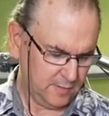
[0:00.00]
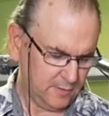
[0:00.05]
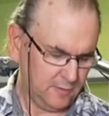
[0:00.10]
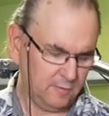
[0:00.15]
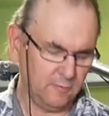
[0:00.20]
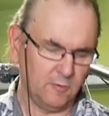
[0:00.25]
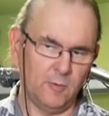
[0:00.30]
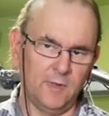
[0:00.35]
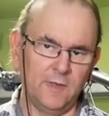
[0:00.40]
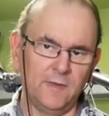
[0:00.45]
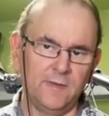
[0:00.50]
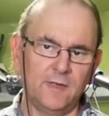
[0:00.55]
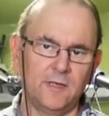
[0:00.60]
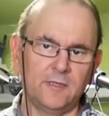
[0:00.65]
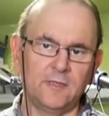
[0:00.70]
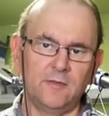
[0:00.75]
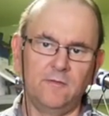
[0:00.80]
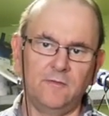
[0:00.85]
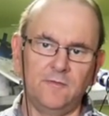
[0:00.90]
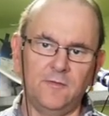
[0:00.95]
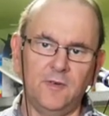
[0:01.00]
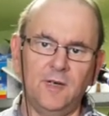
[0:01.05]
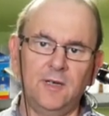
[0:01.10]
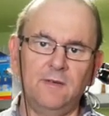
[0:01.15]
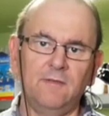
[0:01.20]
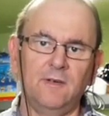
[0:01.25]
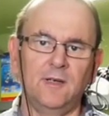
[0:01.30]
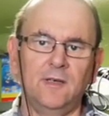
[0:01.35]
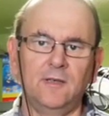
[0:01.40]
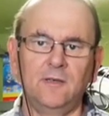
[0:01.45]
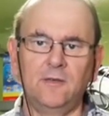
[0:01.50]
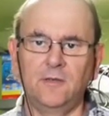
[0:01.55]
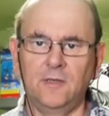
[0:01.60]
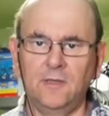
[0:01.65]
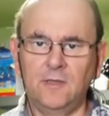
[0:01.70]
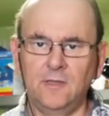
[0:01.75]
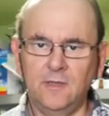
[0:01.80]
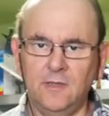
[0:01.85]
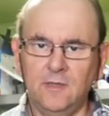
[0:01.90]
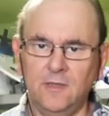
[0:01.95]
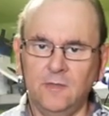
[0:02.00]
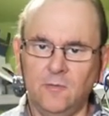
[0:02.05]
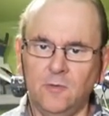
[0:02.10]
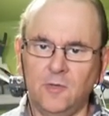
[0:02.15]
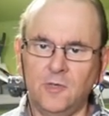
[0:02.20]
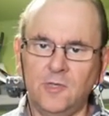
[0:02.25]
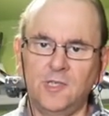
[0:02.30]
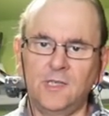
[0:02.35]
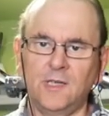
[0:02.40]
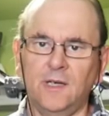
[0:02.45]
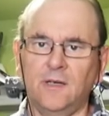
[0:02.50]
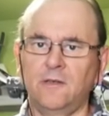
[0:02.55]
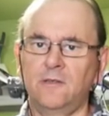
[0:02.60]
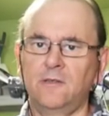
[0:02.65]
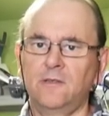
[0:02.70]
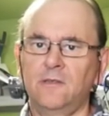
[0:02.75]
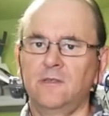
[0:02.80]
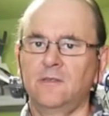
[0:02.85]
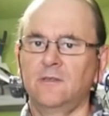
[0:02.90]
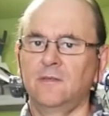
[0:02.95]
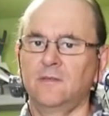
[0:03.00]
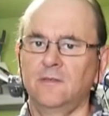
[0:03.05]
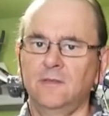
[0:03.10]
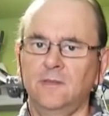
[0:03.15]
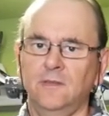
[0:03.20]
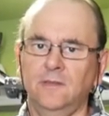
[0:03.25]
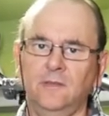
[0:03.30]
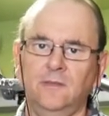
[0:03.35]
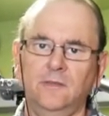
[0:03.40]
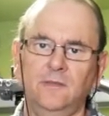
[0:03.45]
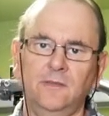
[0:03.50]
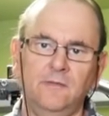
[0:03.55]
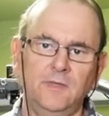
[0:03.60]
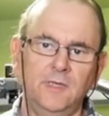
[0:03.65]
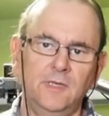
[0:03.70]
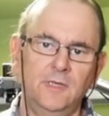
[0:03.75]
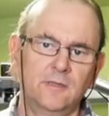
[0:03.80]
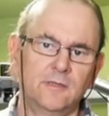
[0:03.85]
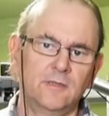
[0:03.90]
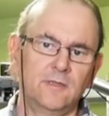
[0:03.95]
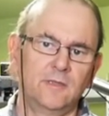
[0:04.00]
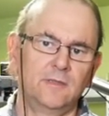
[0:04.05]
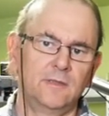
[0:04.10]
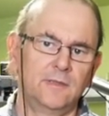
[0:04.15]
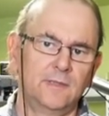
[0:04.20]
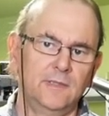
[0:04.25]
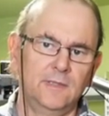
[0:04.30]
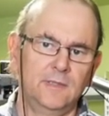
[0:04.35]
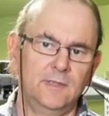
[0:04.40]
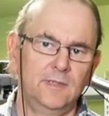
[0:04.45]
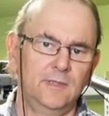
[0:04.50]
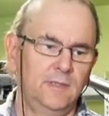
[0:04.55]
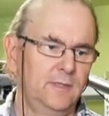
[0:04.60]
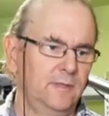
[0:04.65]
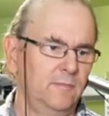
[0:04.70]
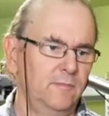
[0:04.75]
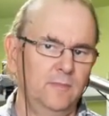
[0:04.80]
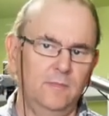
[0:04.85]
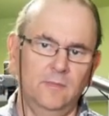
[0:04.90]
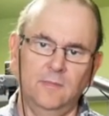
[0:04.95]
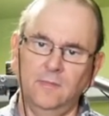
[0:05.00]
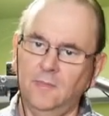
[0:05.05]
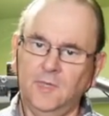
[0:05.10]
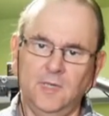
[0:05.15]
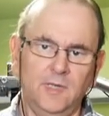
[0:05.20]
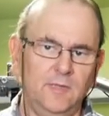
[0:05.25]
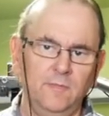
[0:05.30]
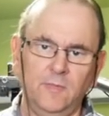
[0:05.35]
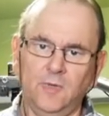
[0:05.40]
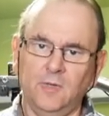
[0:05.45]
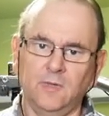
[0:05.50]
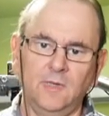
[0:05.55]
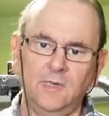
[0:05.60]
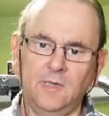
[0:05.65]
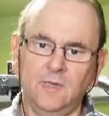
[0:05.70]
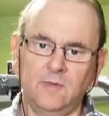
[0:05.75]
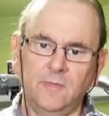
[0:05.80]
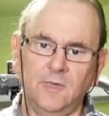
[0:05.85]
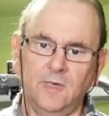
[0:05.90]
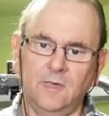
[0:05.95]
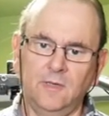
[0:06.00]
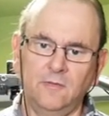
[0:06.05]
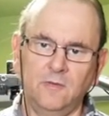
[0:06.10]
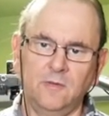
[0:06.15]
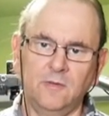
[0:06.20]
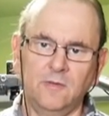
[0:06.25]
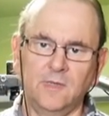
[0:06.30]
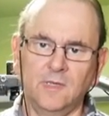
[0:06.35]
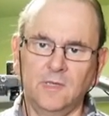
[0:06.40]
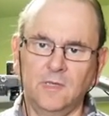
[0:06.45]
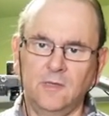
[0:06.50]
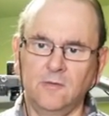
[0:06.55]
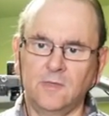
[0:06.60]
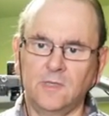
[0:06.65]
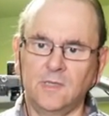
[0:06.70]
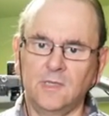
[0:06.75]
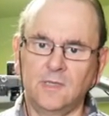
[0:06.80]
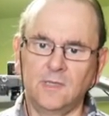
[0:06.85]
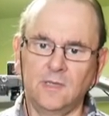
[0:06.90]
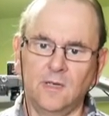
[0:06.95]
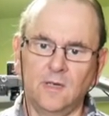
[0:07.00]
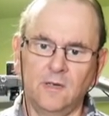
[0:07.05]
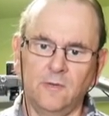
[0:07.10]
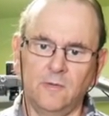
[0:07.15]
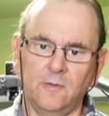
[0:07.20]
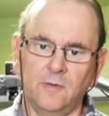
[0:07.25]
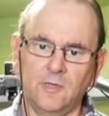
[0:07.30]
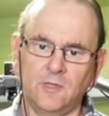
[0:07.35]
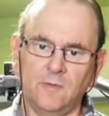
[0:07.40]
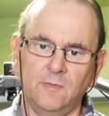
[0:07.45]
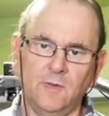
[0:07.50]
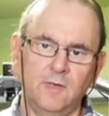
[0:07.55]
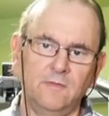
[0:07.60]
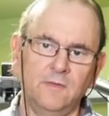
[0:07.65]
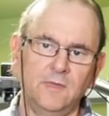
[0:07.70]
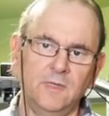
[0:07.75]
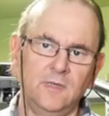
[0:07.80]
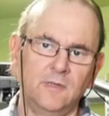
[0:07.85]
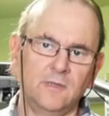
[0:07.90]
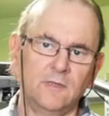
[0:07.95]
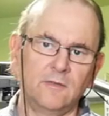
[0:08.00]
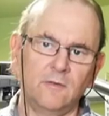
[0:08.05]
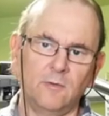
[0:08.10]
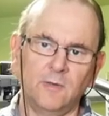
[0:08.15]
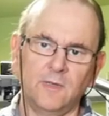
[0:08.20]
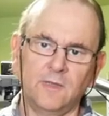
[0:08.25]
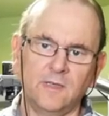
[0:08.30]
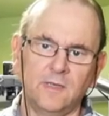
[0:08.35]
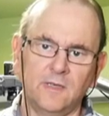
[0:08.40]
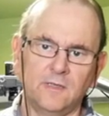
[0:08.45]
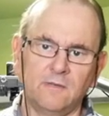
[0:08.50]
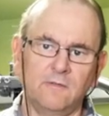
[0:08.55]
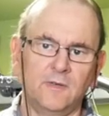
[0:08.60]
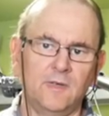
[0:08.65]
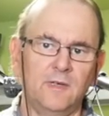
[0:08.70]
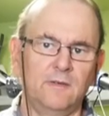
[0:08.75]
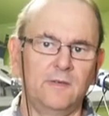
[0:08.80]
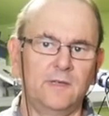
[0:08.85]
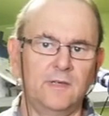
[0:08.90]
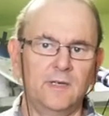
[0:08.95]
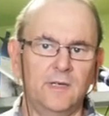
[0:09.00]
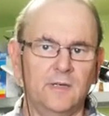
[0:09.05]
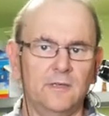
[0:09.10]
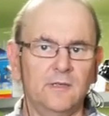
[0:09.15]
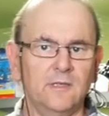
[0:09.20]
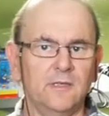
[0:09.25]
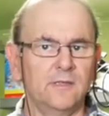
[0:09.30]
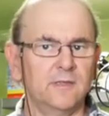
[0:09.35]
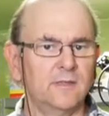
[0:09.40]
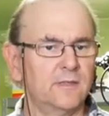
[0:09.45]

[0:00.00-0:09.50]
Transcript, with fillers: over 1,500 watched hours on the videos. Mind-boggling amount. If you think you'd sit down and watch my videos for 1,500 hours,